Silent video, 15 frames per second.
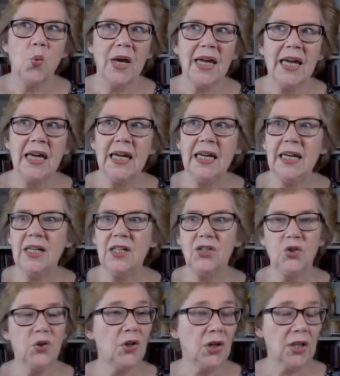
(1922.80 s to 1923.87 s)

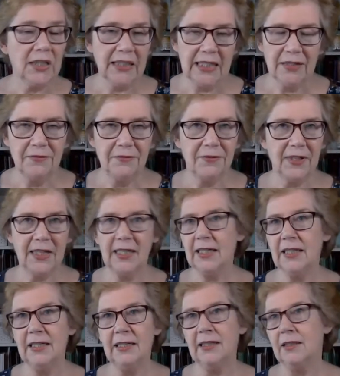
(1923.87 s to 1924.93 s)
we do not live
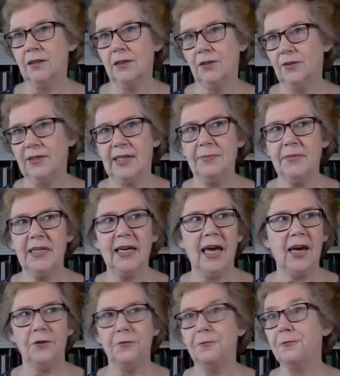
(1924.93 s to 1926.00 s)
in
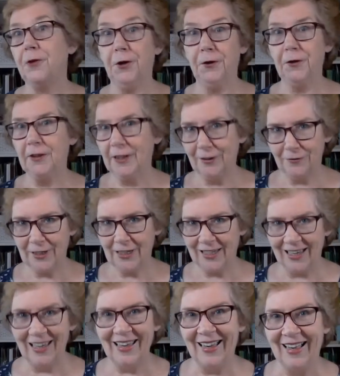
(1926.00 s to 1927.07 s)
something out of vogue
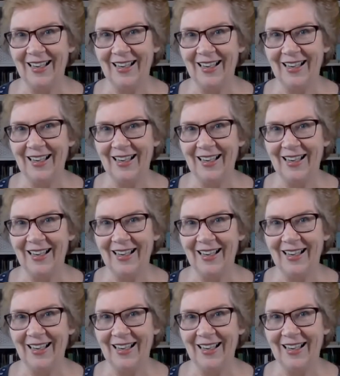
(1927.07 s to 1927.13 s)
living,